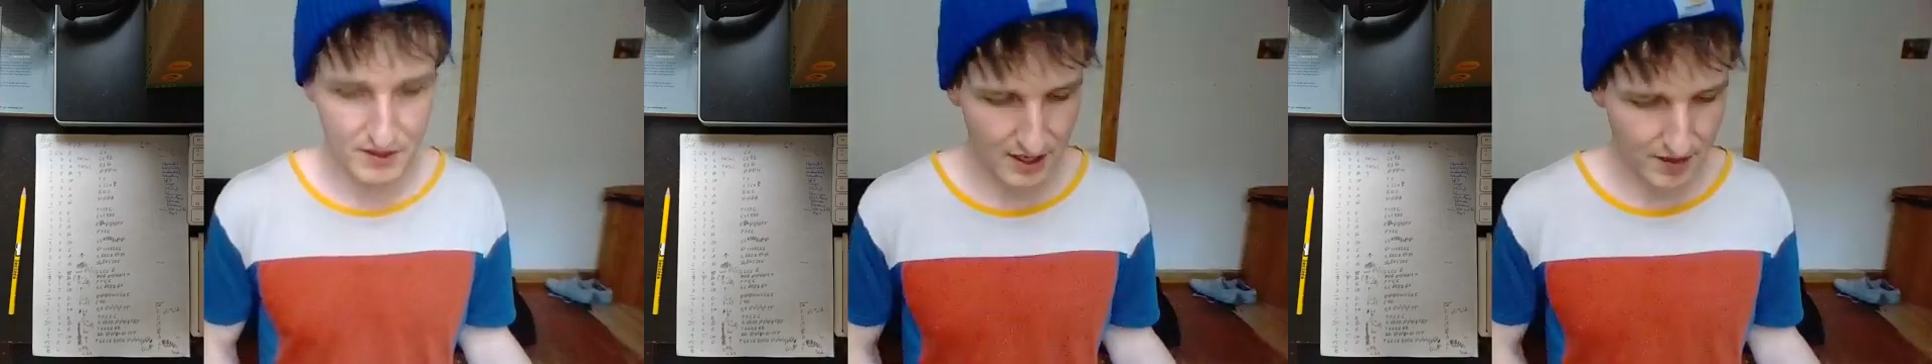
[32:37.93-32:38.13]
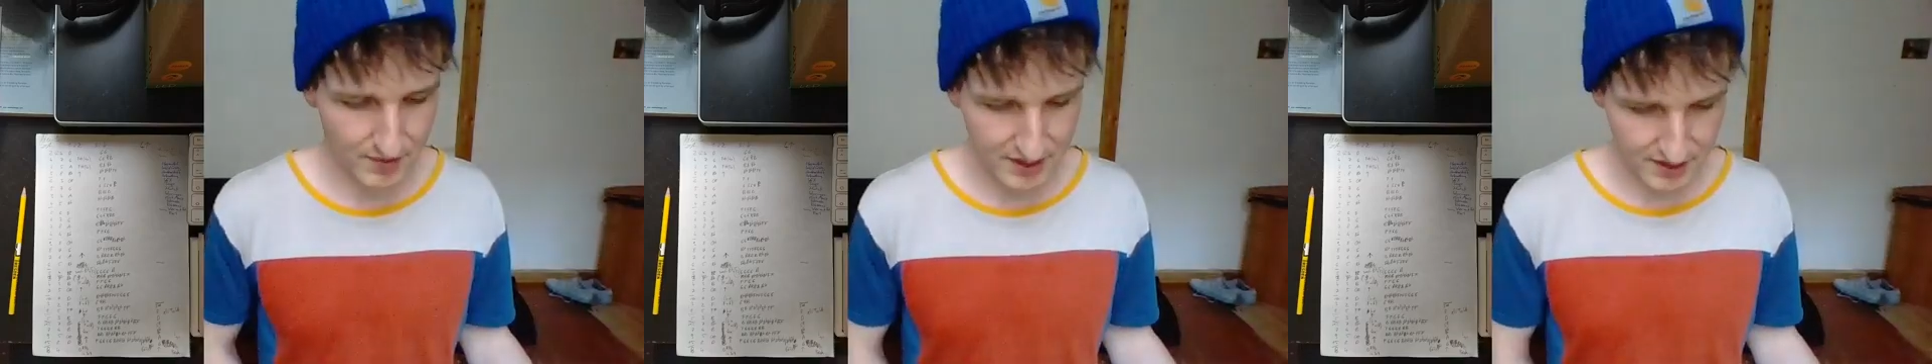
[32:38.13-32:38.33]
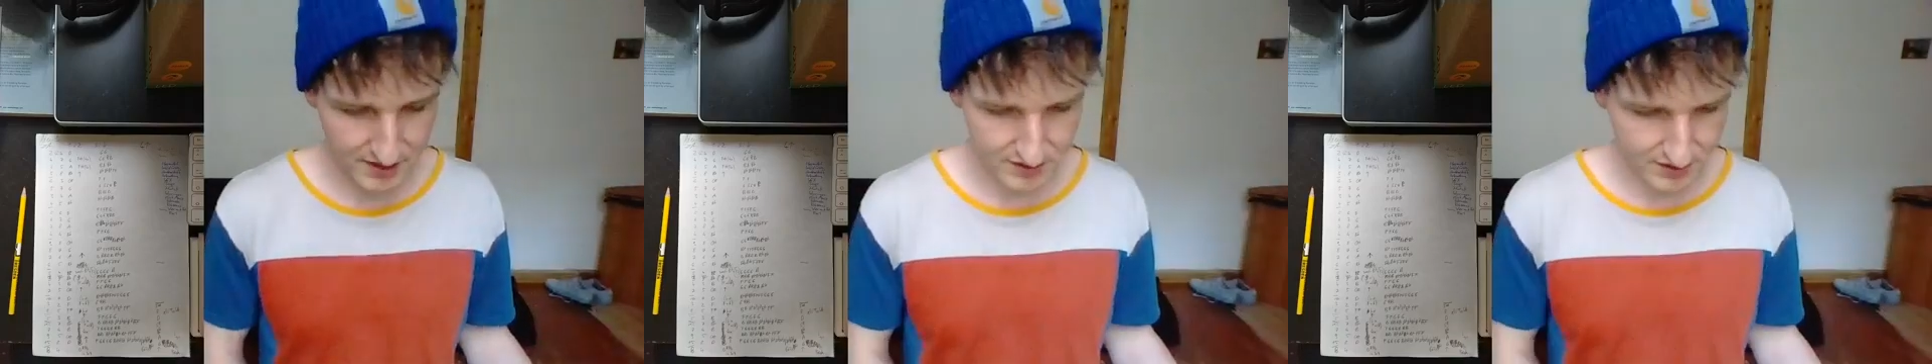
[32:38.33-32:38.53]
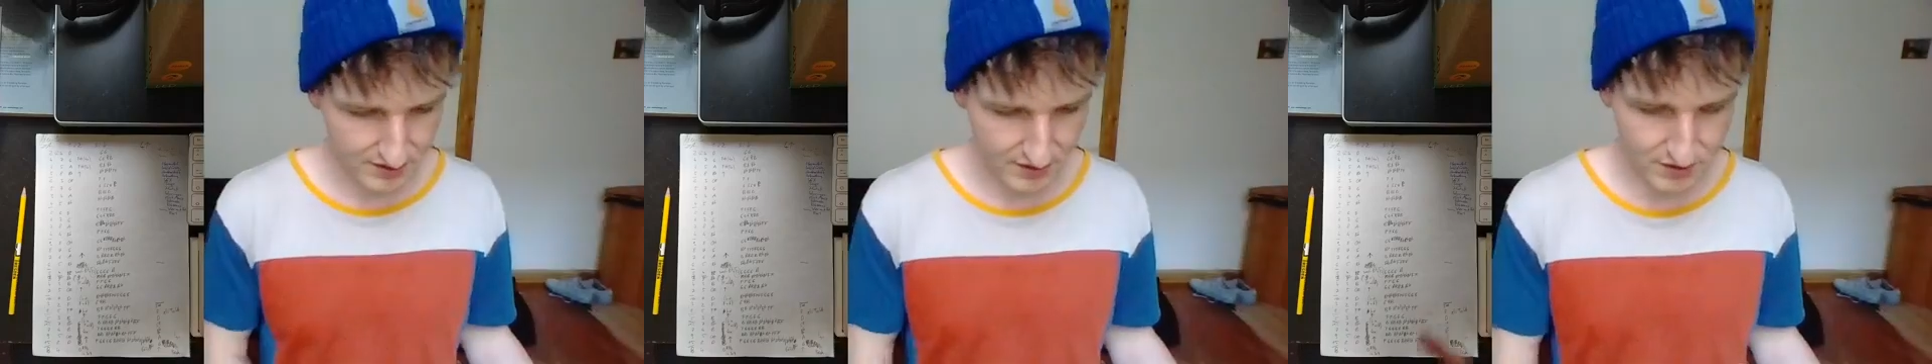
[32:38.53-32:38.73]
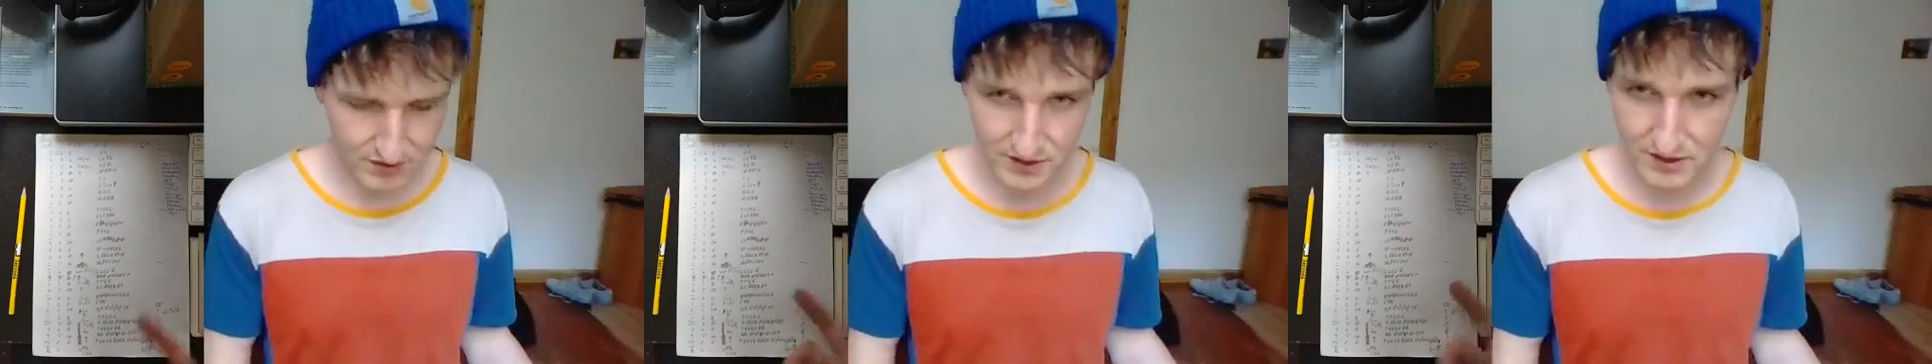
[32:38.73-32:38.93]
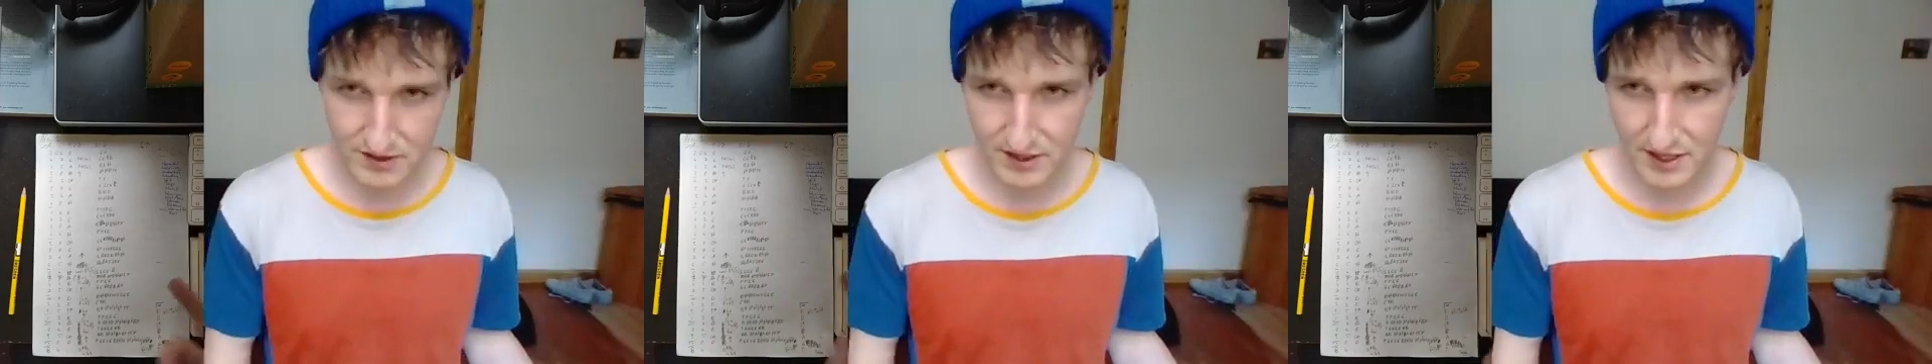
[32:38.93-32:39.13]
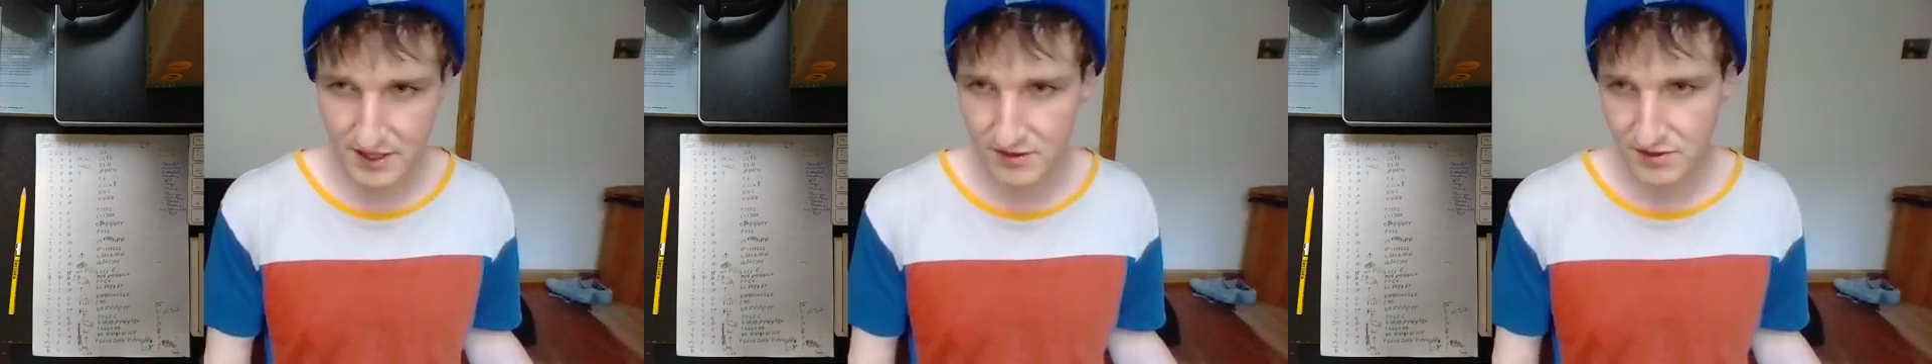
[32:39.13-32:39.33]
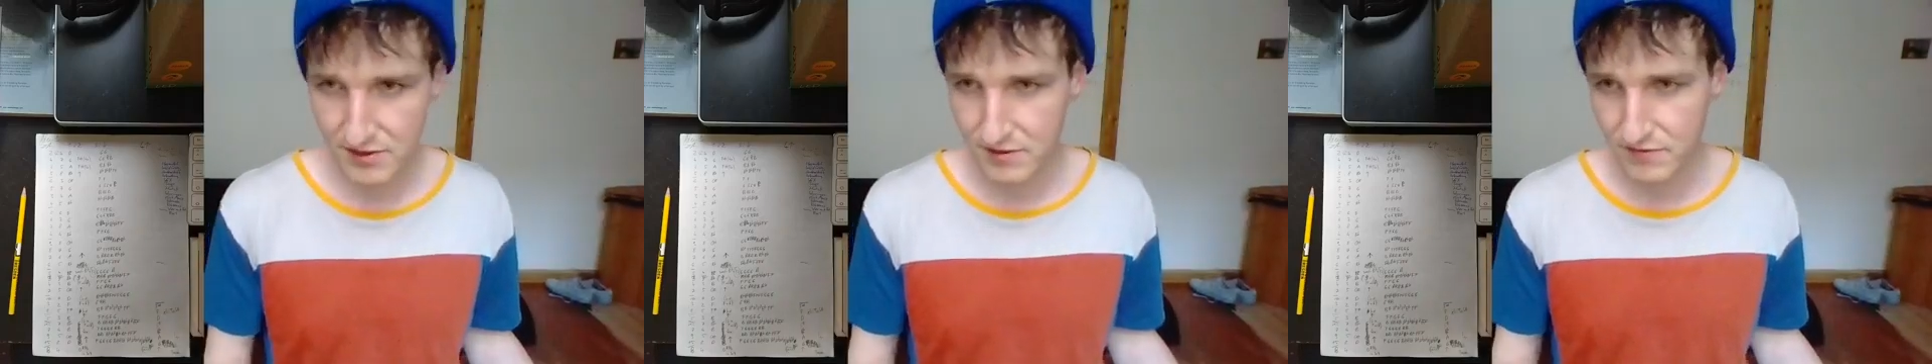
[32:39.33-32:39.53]
I mean, this song is, I
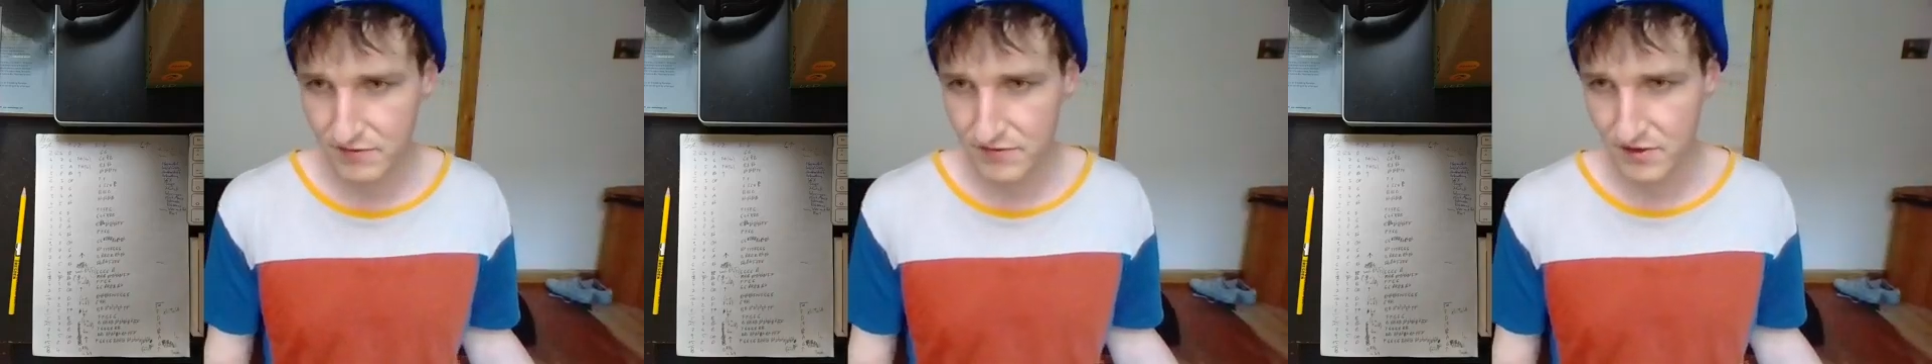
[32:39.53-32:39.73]
don't know,